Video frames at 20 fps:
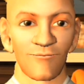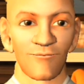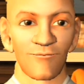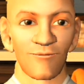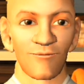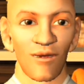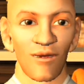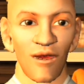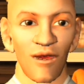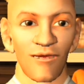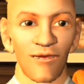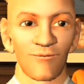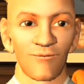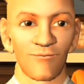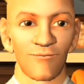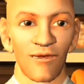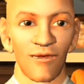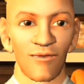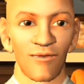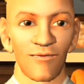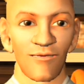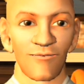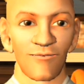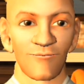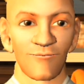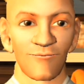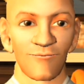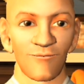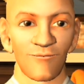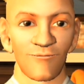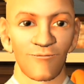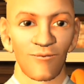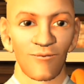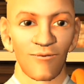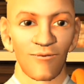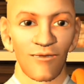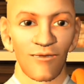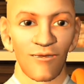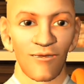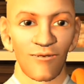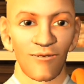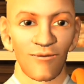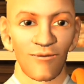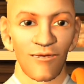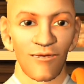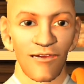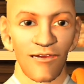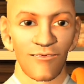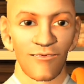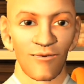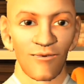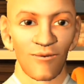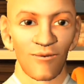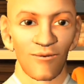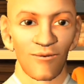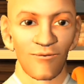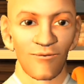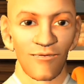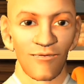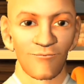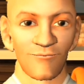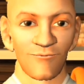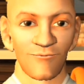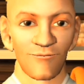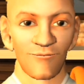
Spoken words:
If we're going to base our sense of well-being